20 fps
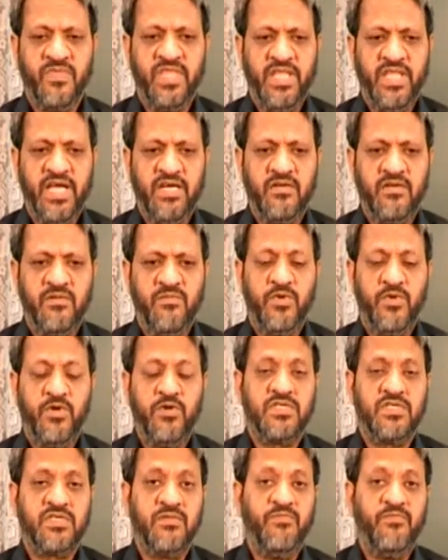that
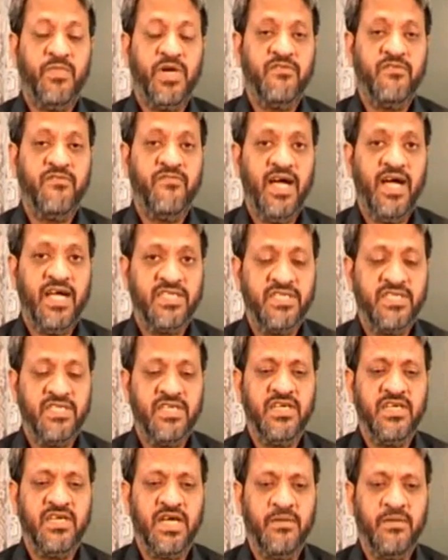most
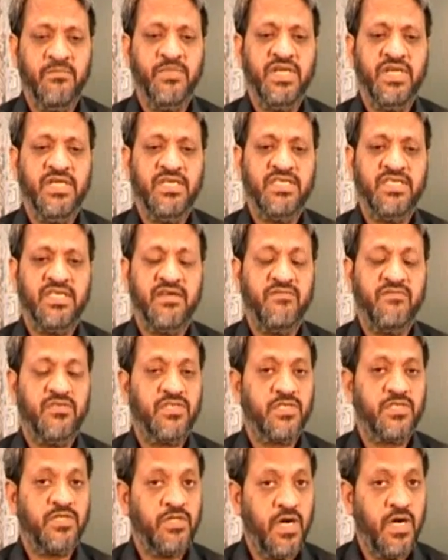manufacturing companies have
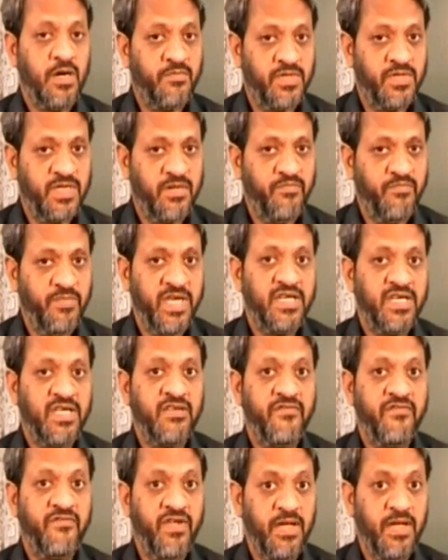stopped
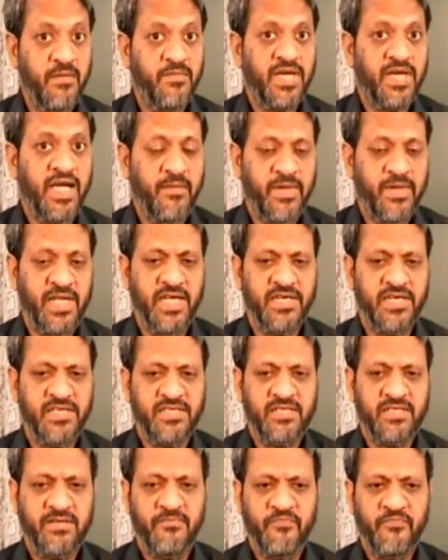making film
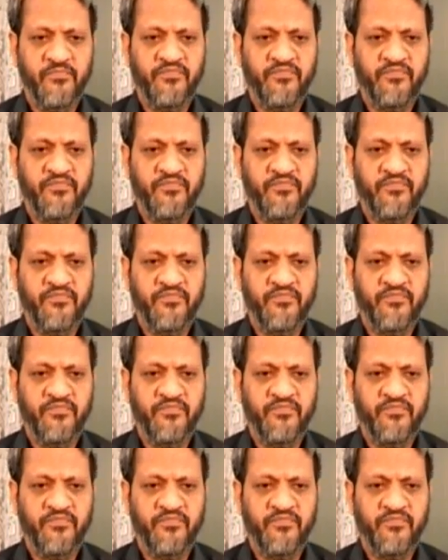cameras.